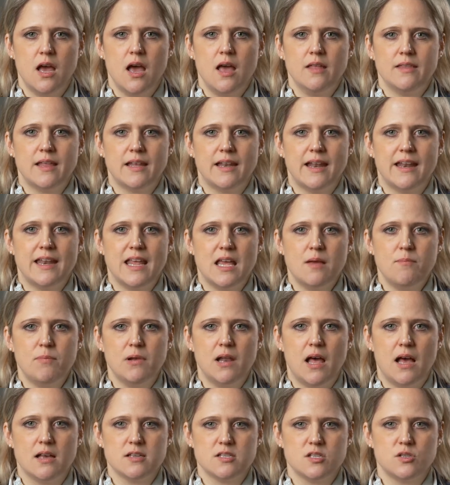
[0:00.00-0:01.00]
that enable
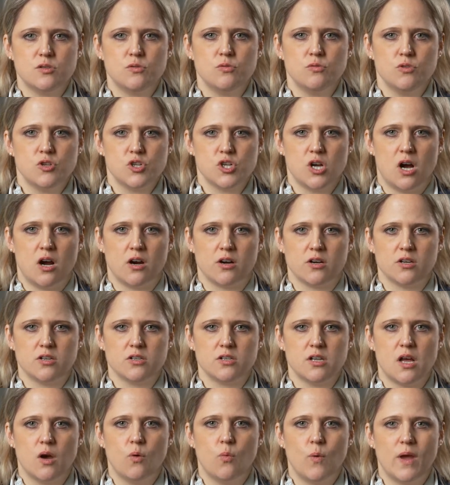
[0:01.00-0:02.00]
us to
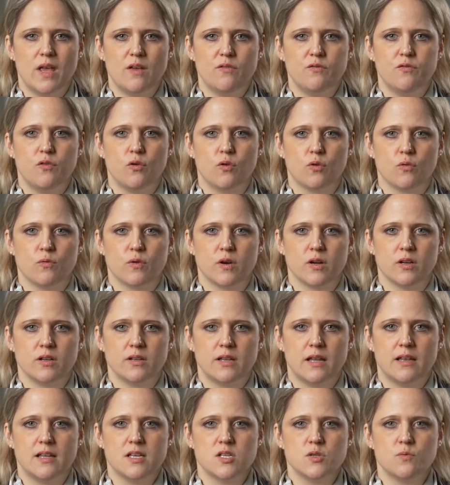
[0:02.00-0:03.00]
chart a way forward
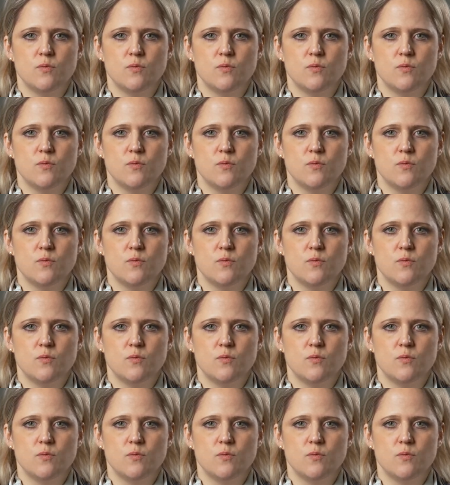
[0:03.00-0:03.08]
that is